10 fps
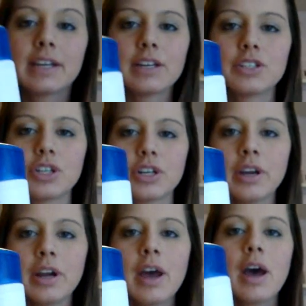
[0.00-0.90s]

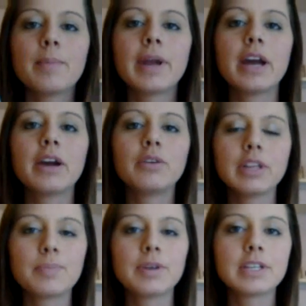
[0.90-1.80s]
conditioner, but I
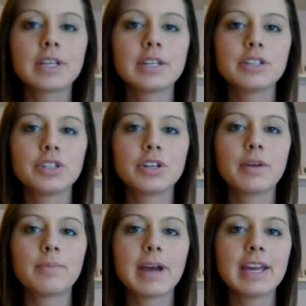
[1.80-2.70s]
only put the conditioner
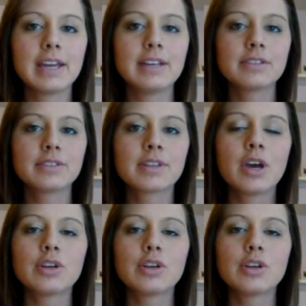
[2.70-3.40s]
on my ends.